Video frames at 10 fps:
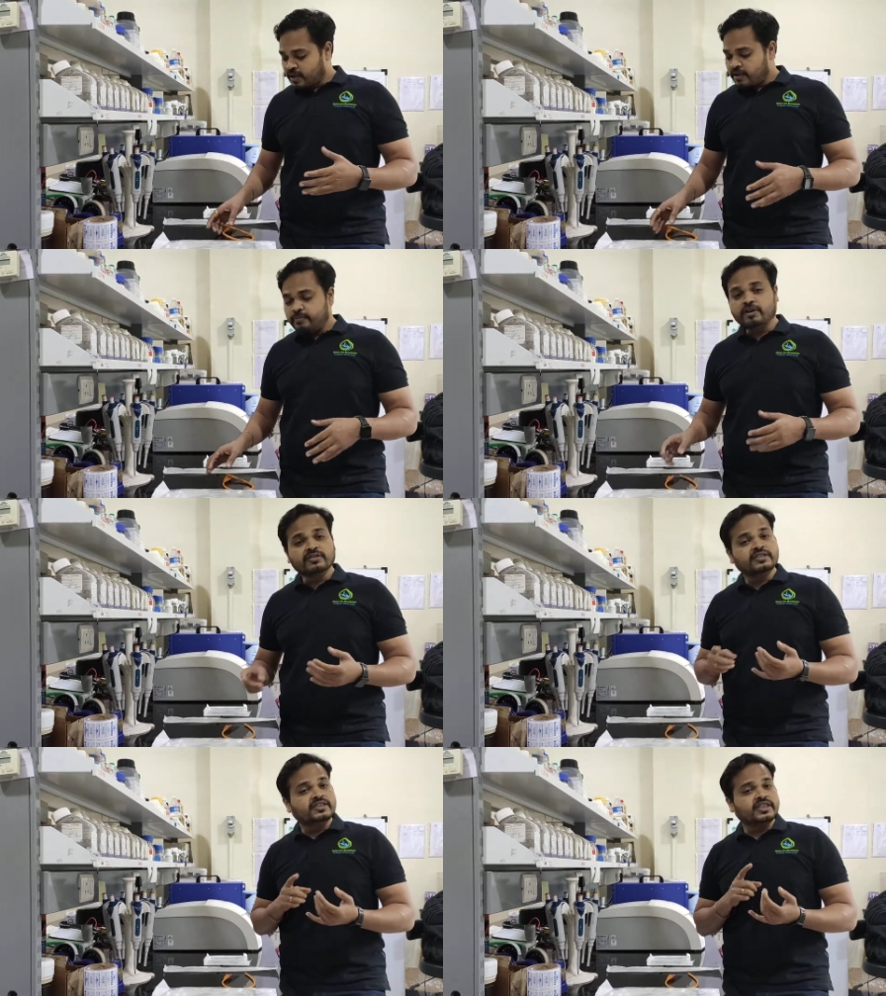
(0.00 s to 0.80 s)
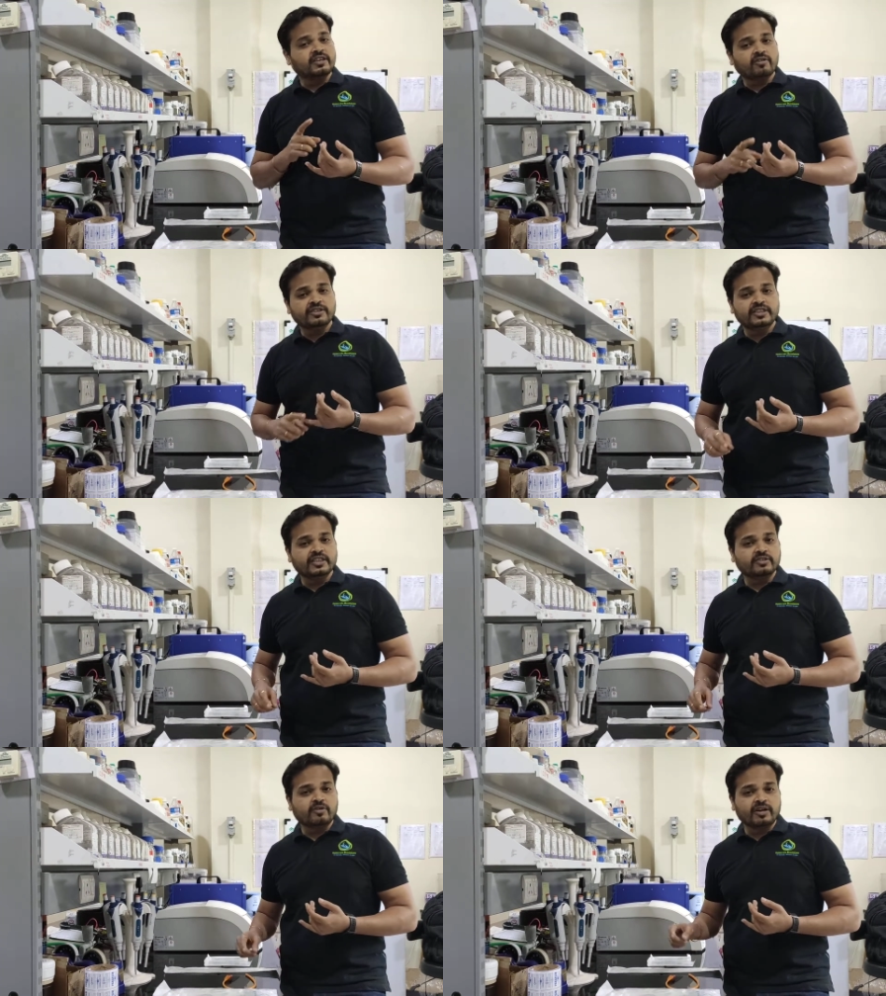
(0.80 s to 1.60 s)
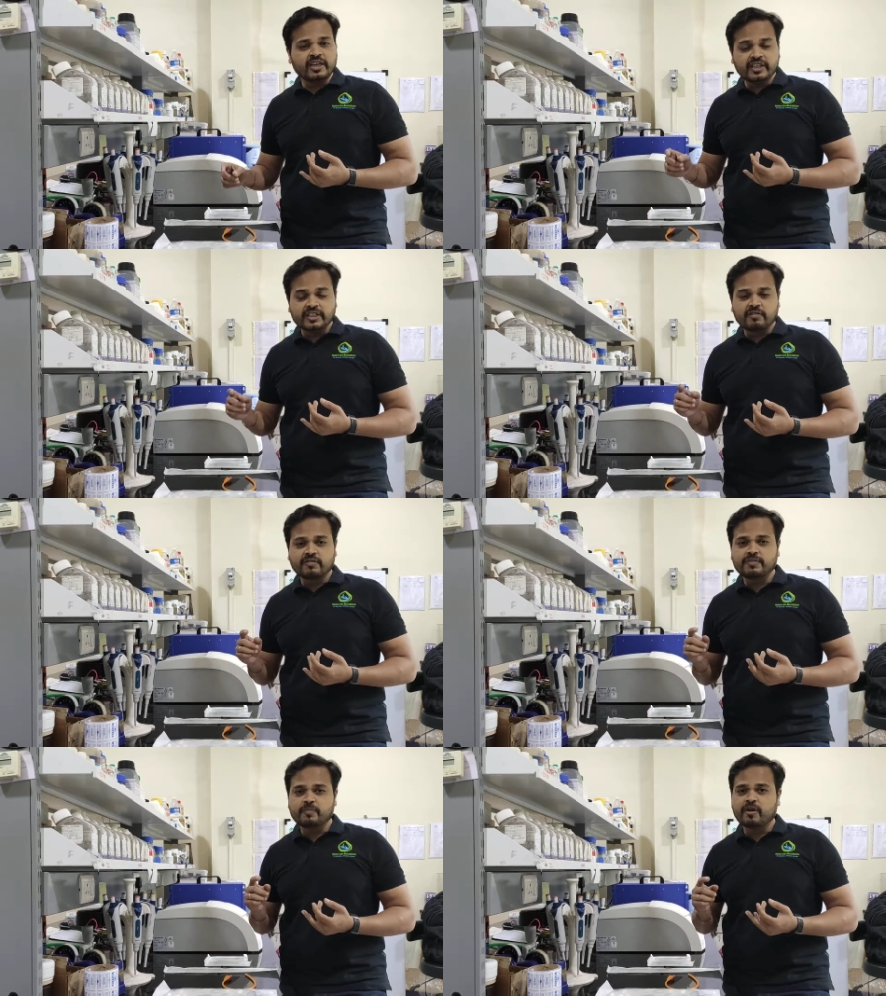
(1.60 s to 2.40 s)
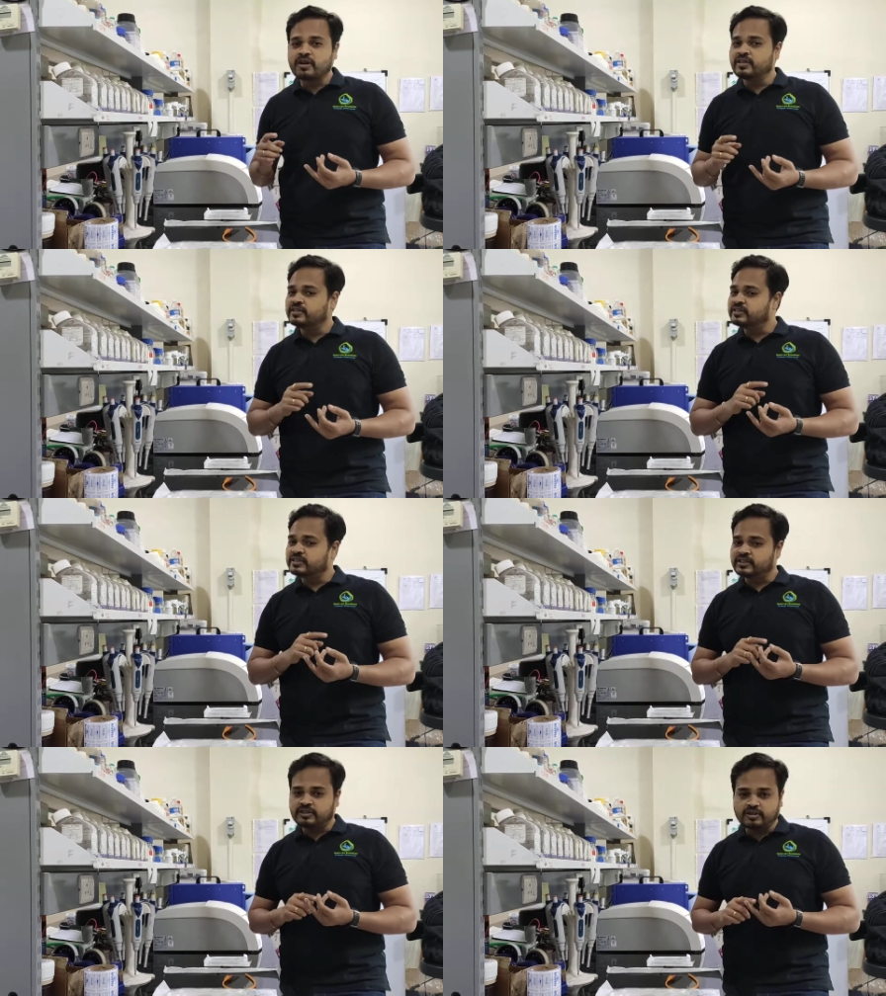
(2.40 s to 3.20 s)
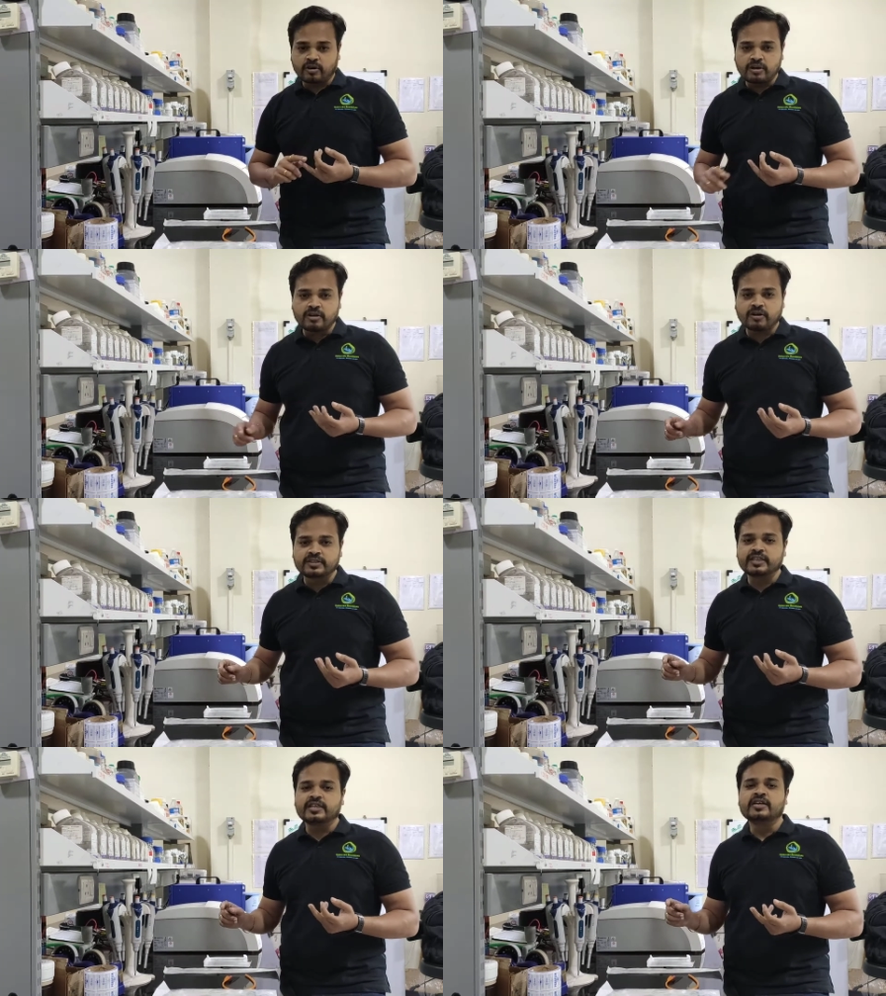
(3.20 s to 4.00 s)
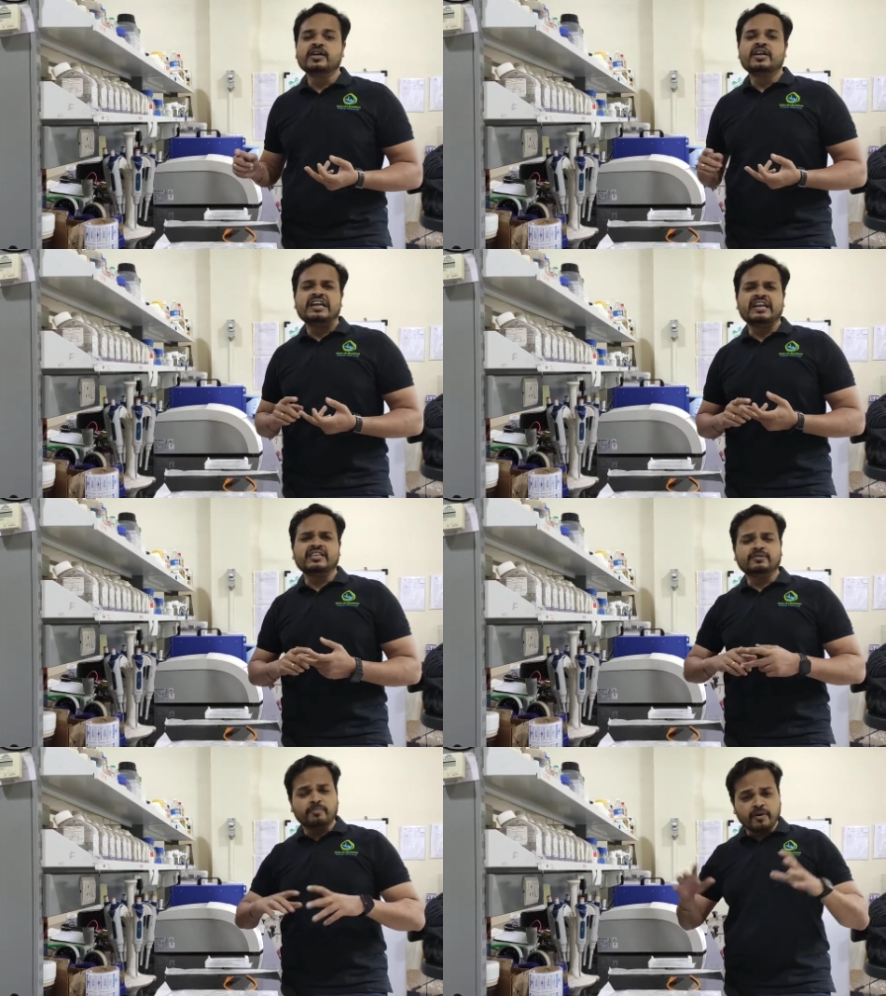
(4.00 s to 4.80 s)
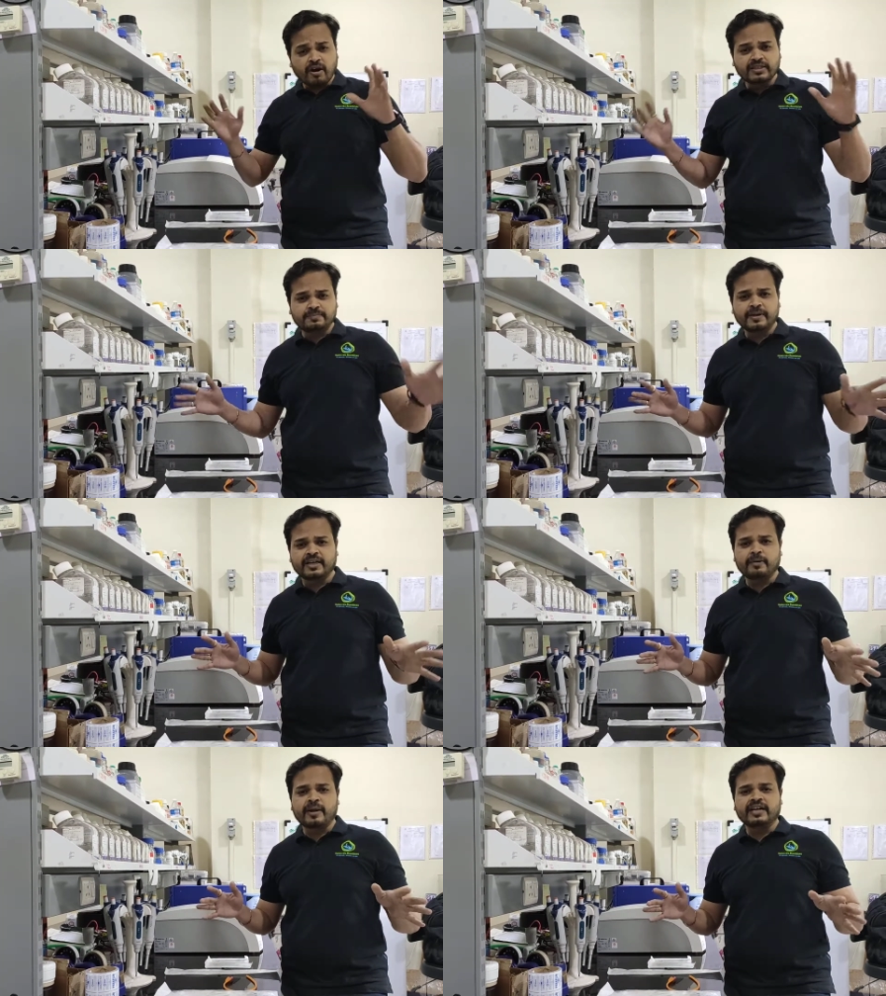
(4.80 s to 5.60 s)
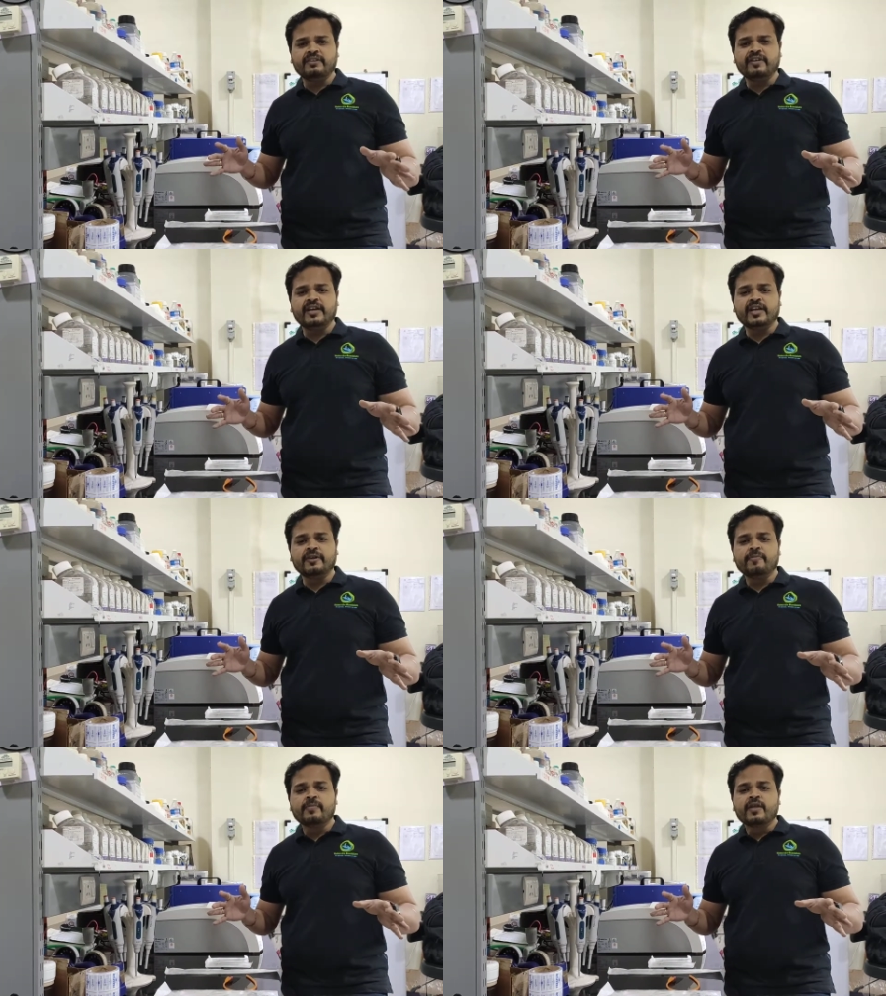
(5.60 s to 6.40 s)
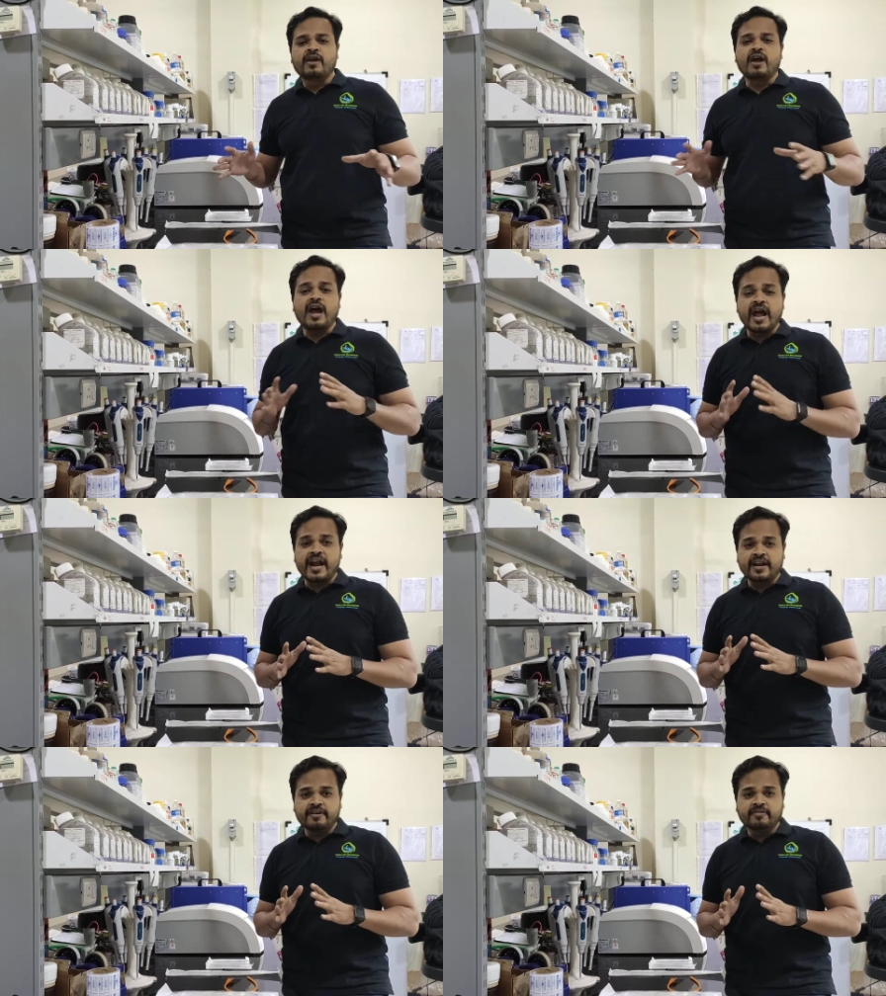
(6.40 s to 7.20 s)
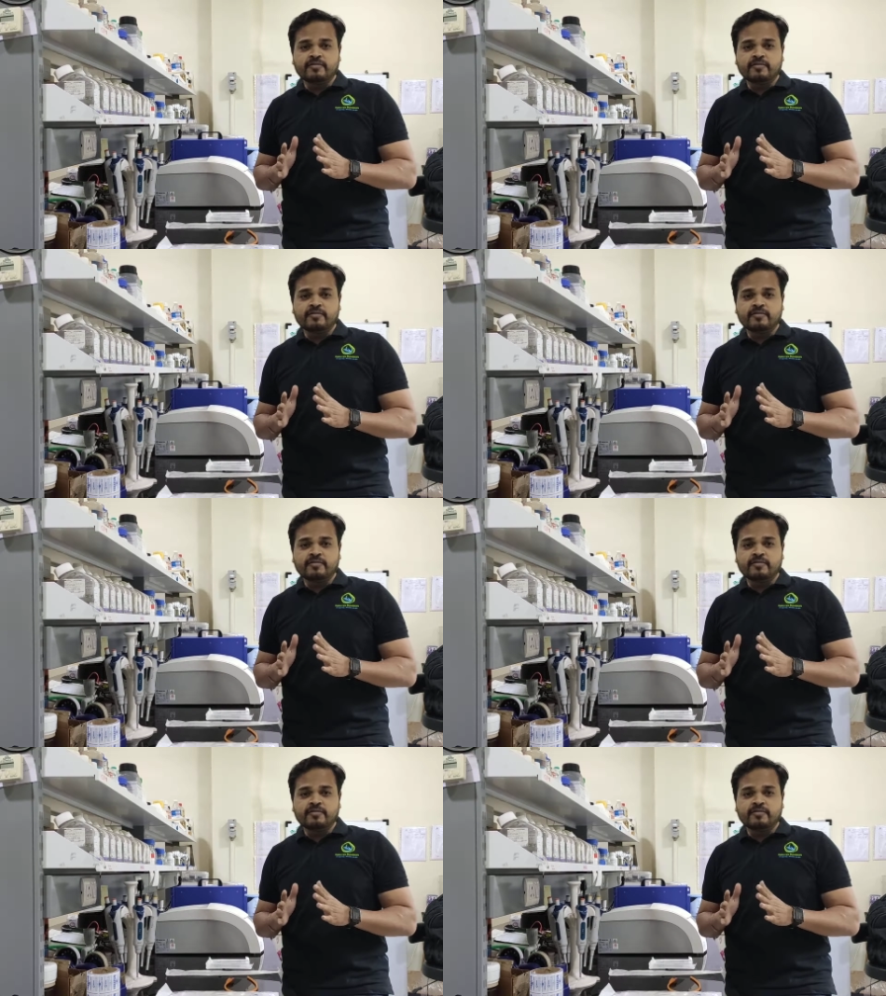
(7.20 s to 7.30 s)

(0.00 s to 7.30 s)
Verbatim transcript: Because this technology does not leach out of the product, this is non-toxic, it has a broad spectrum activity and